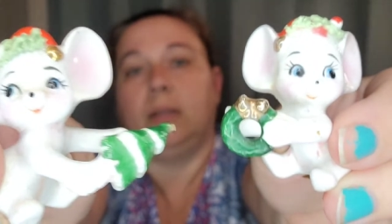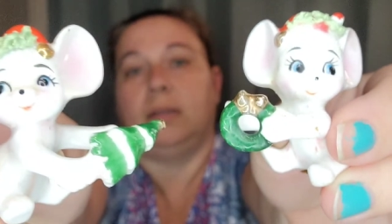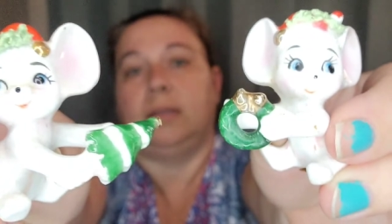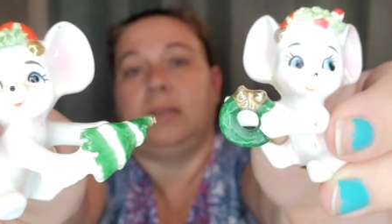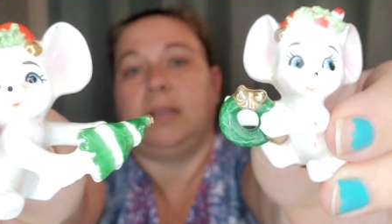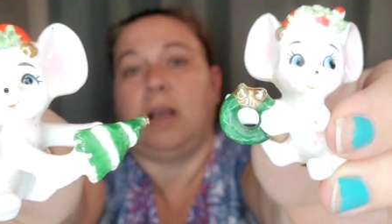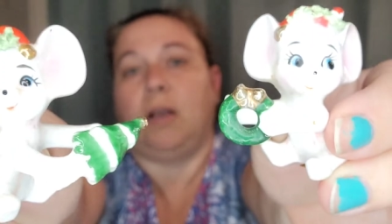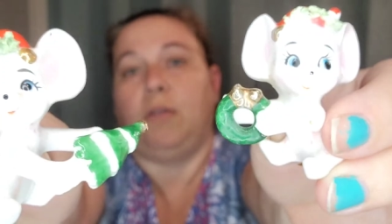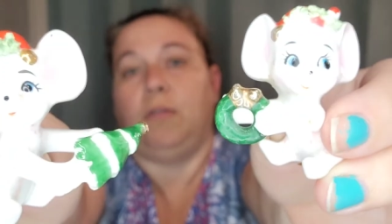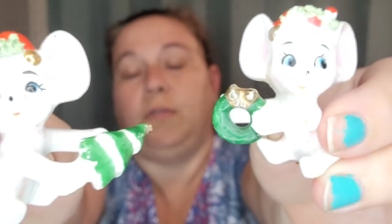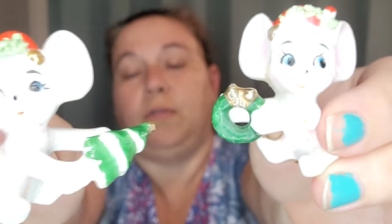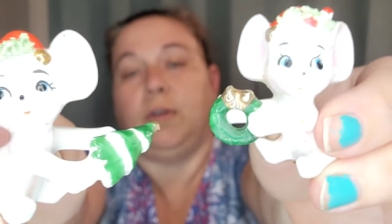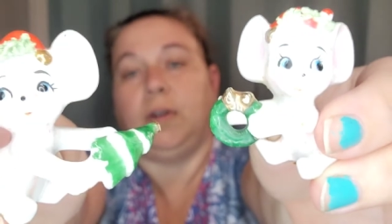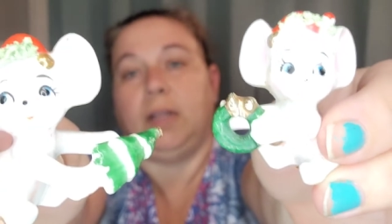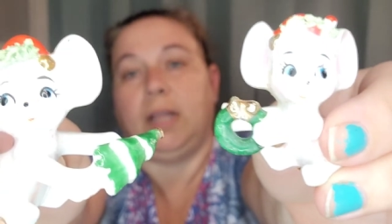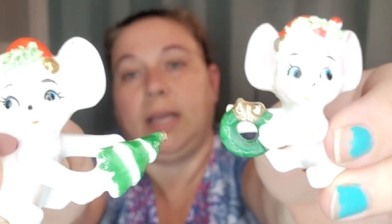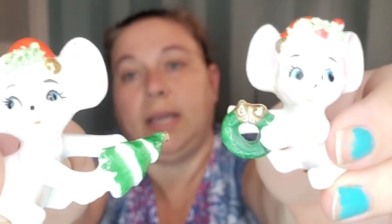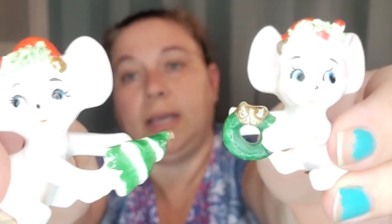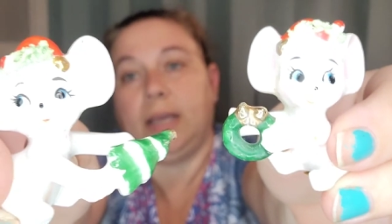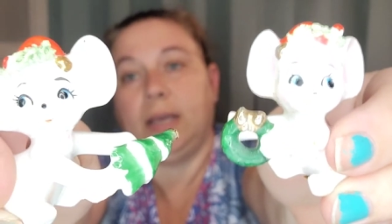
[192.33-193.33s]
sell for
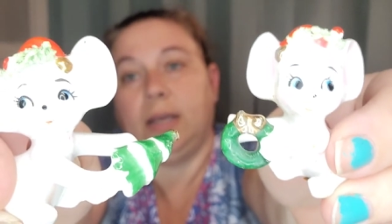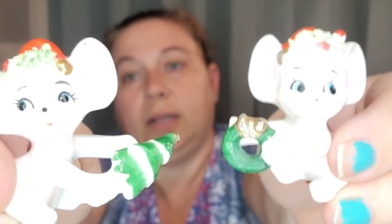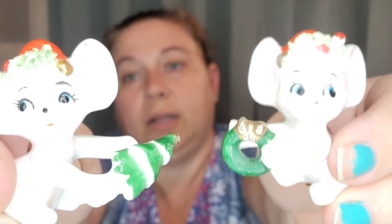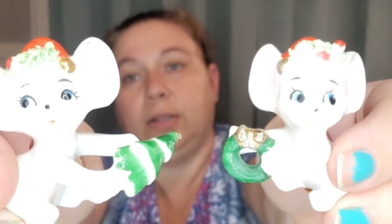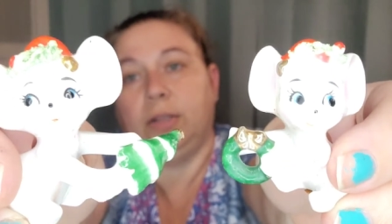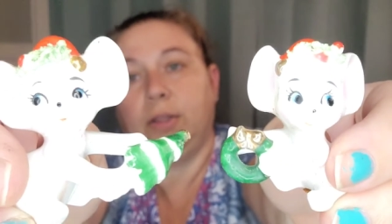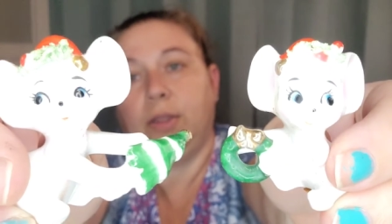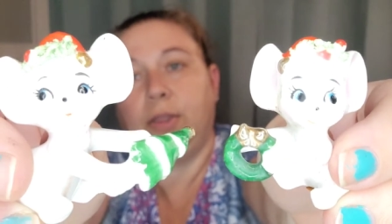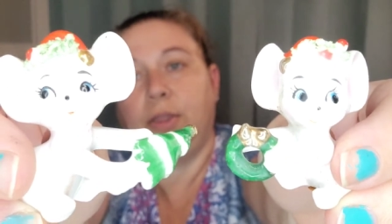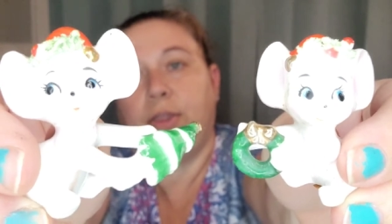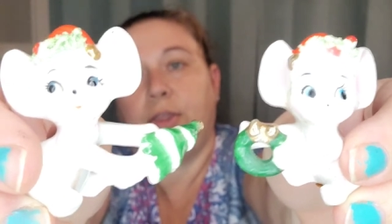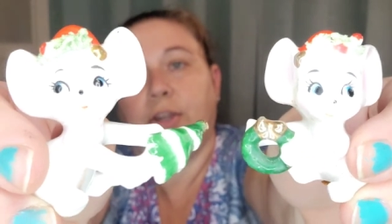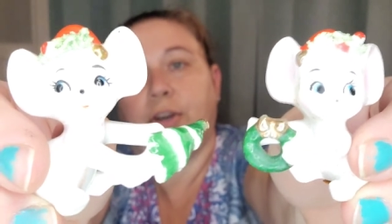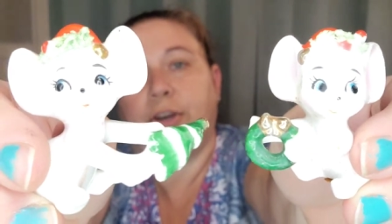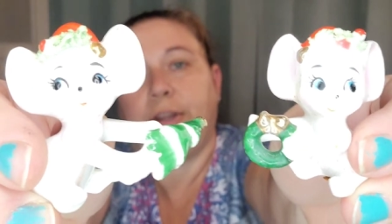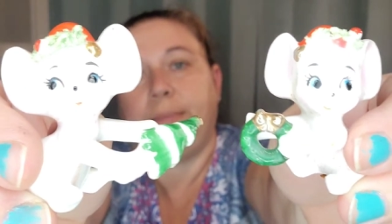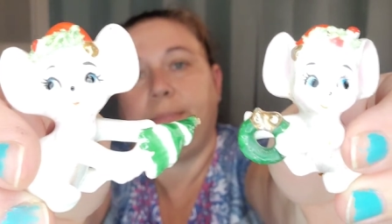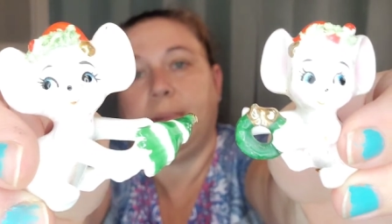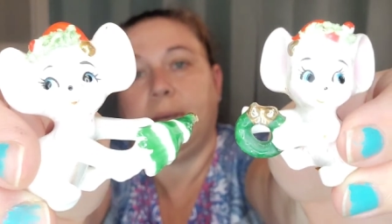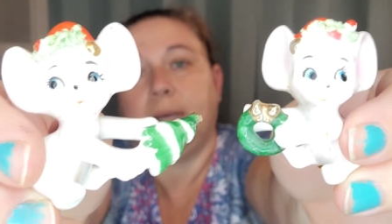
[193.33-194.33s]
like
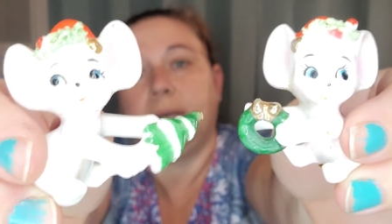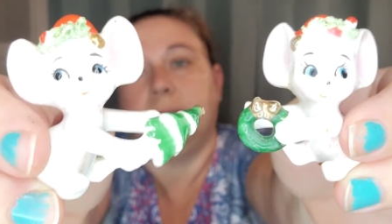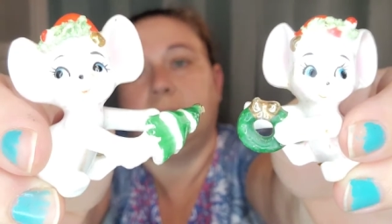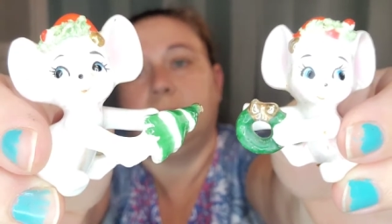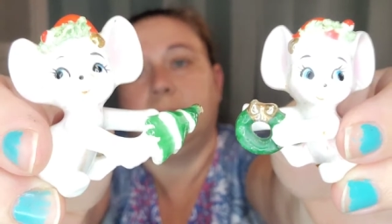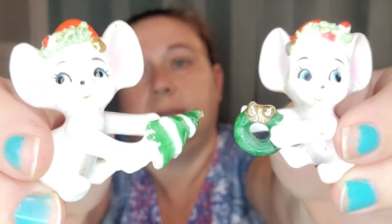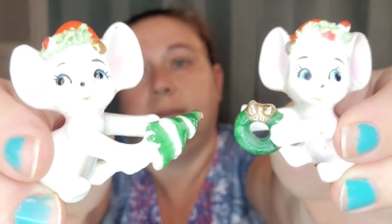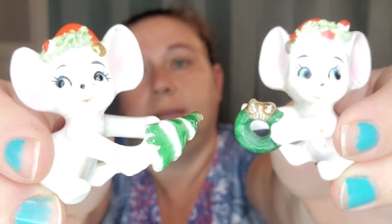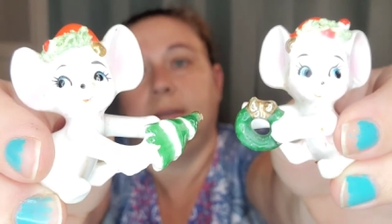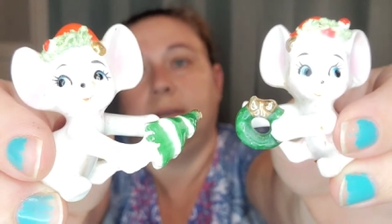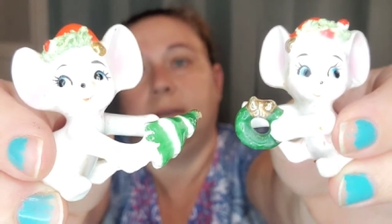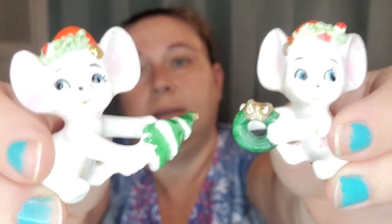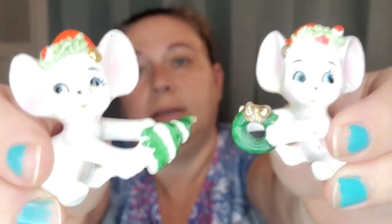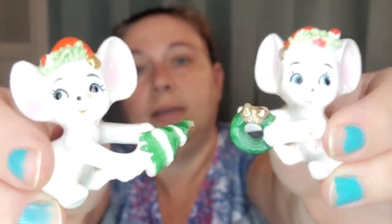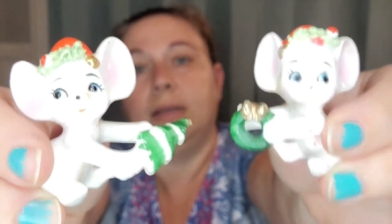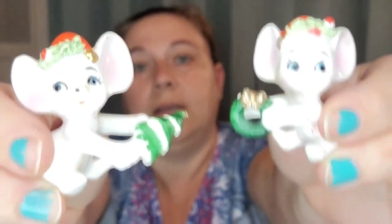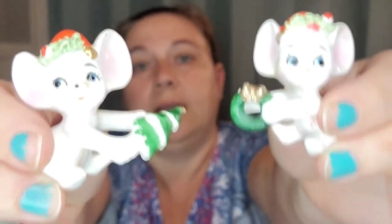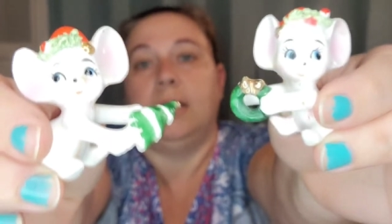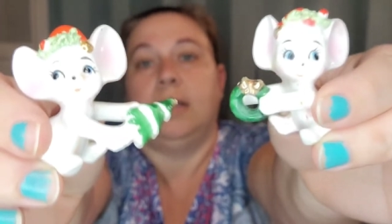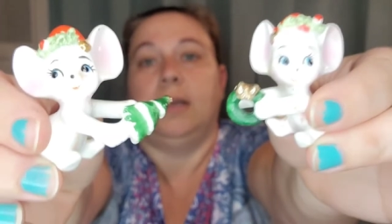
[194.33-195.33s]
30 bucks
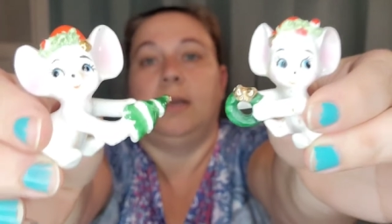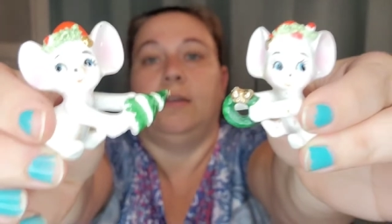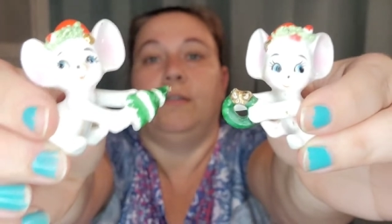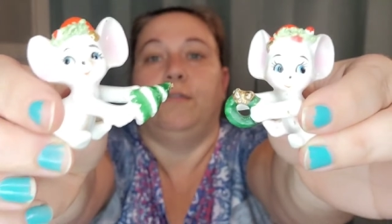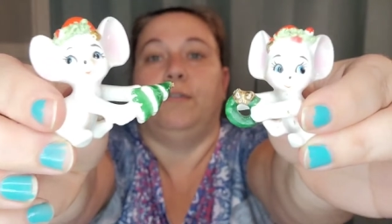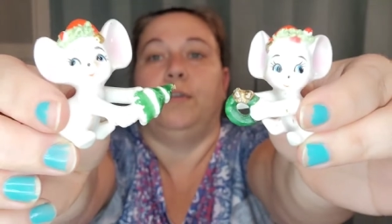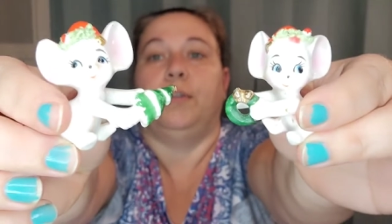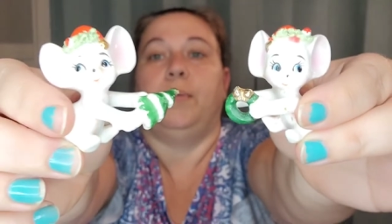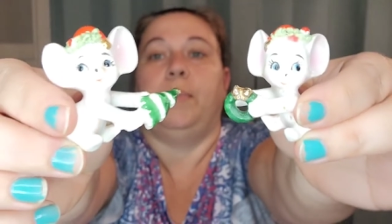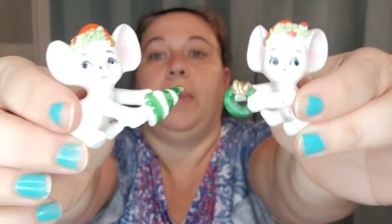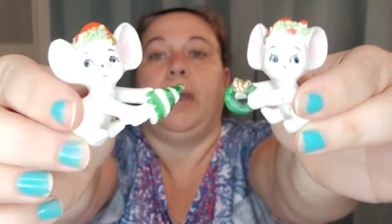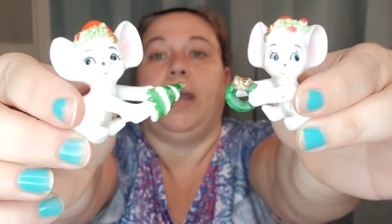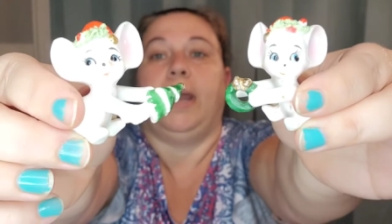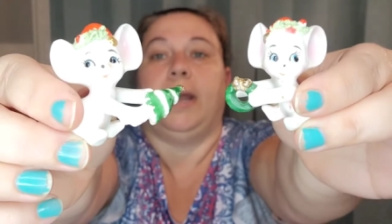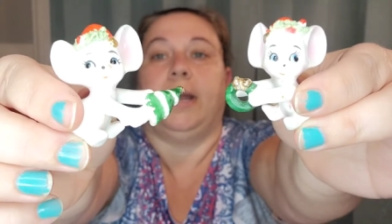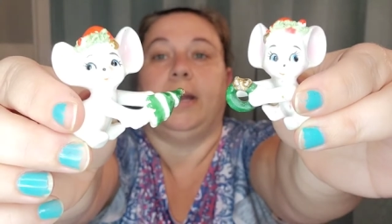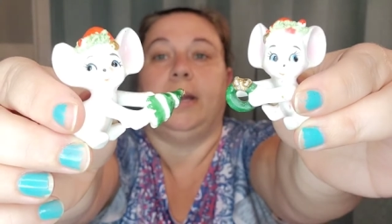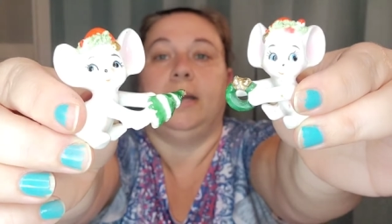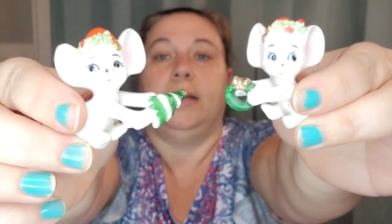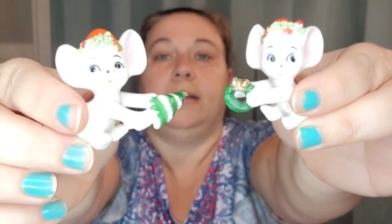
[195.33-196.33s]
for the
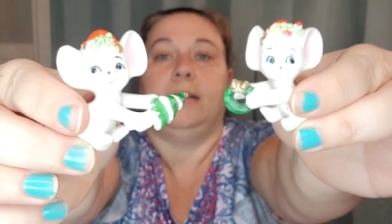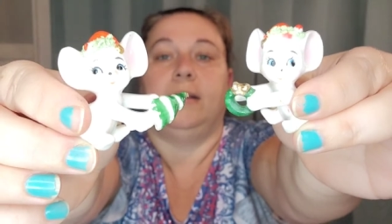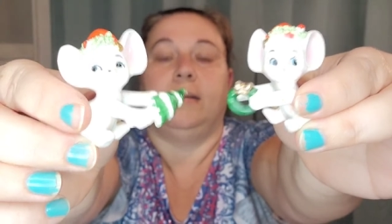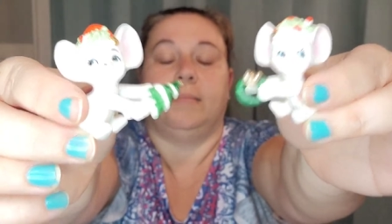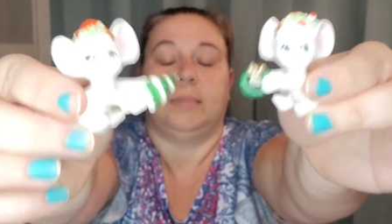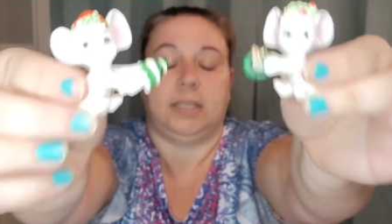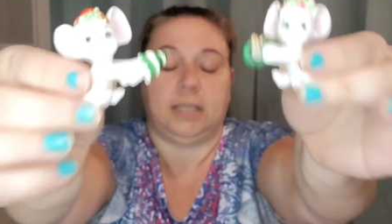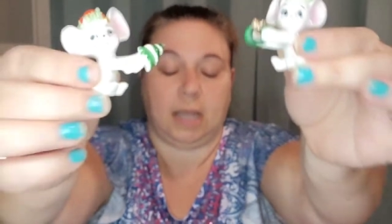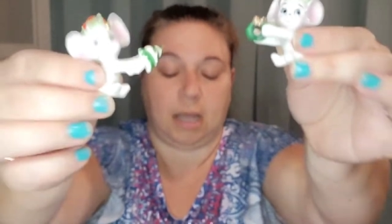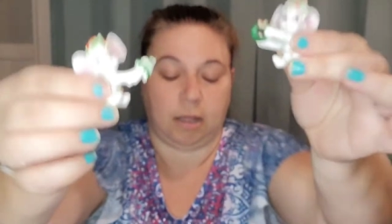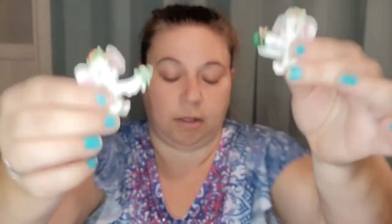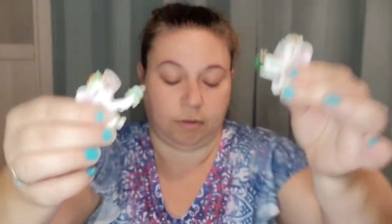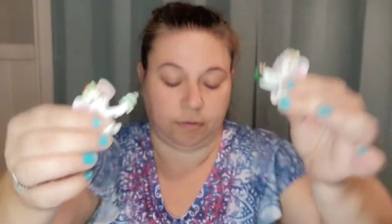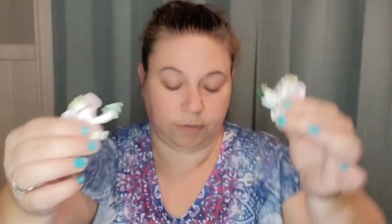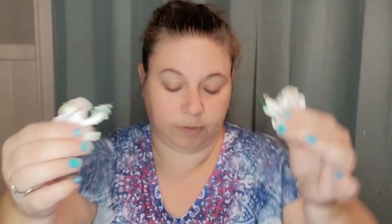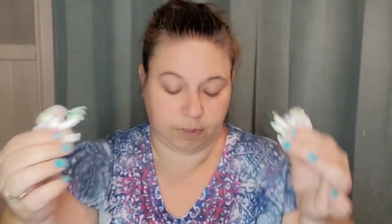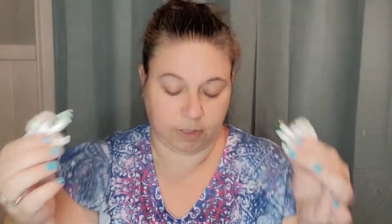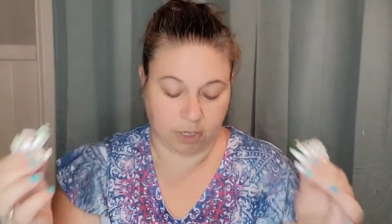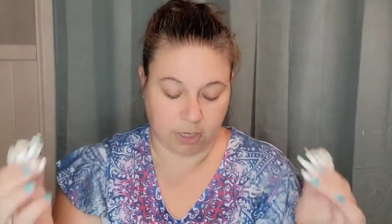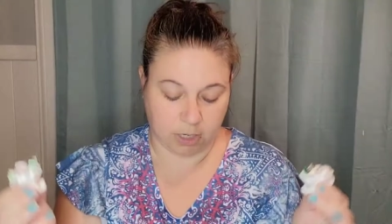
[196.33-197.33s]
pair
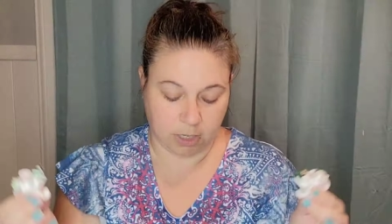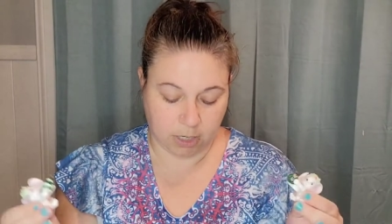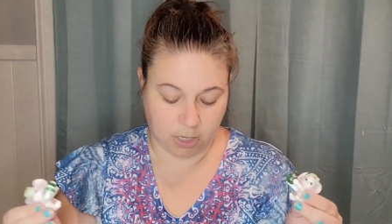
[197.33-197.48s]
themselves.